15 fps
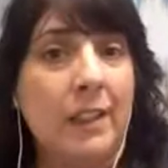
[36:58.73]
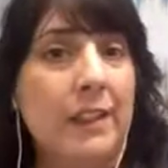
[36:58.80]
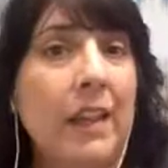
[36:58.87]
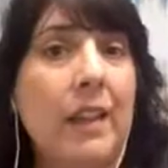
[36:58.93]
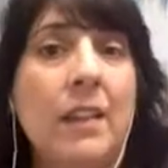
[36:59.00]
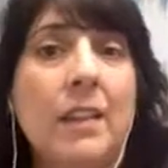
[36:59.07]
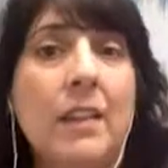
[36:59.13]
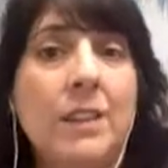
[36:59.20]

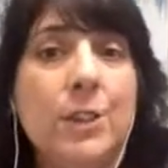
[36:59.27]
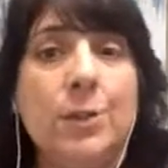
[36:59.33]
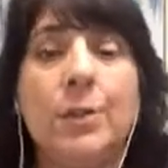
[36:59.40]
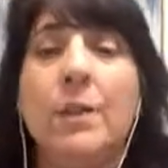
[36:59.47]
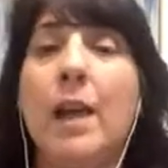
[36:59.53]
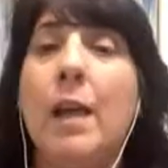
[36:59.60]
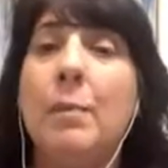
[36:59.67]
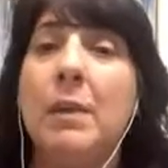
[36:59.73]
get it into
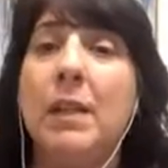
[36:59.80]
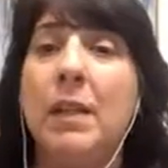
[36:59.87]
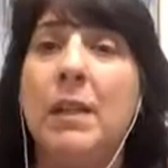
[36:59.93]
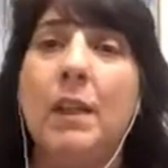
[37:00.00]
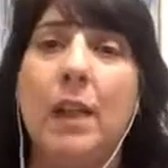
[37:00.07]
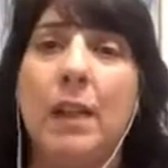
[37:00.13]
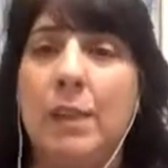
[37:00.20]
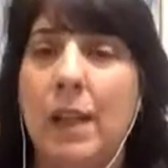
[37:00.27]

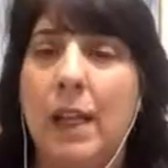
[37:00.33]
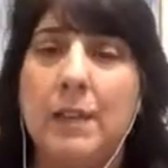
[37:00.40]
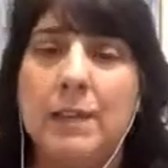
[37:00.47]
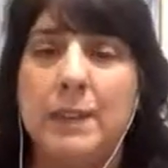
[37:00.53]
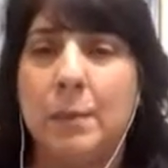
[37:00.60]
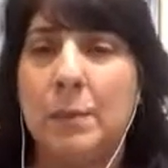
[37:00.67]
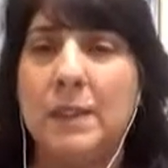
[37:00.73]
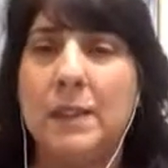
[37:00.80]
alignment
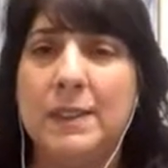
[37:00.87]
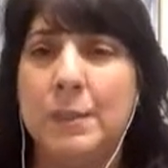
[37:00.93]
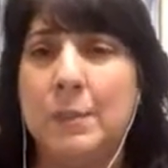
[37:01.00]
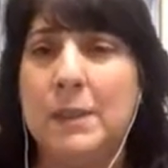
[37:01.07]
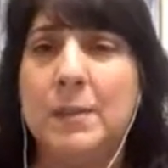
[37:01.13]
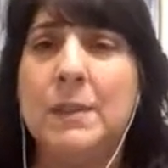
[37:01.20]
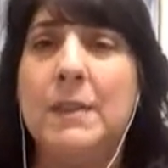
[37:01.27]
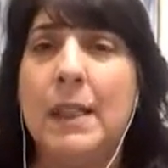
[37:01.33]
and some of the
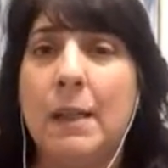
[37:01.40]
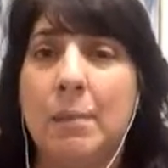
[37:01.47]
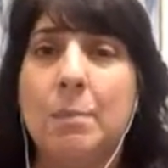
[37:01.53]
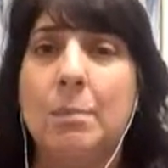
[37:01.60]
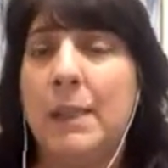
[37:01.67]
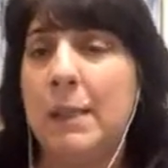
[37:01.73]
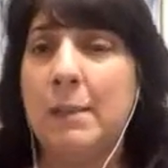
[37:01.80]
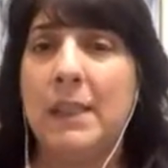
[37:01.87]
symptoms that
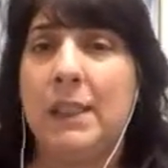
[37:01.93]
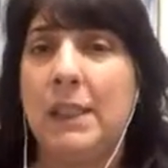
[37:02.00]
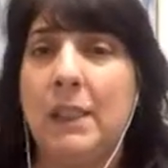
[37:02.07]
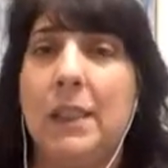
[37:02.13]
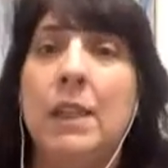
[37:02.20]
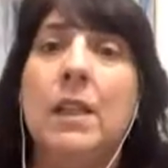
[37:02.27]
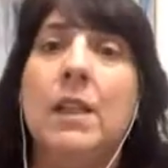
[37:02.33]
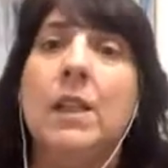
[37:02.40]
may
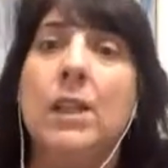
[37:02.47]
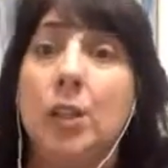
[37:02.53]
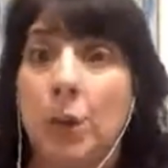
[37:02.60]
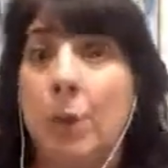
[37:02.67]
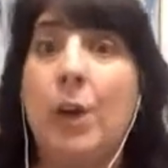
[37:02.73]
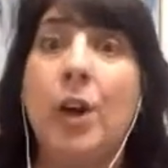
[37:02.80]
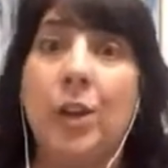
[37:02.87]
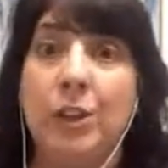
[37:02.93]
be
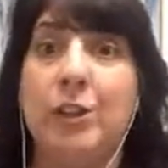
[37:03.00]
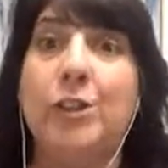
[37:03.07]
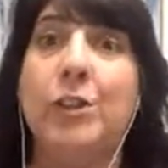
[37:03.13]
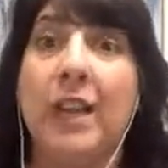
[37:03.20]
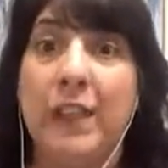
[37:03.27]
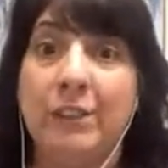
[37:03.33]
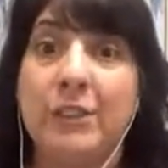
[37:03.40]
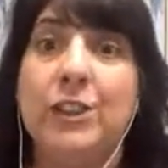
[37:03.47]
going on in your
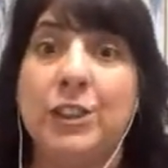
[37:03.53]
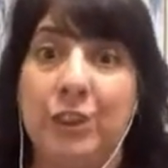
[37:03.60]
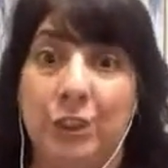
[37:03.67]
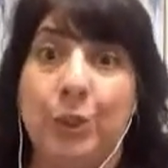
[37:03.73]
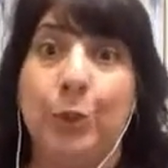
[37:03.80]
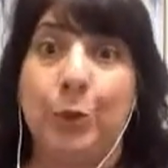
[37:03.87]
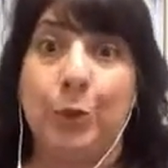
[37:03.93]
life to show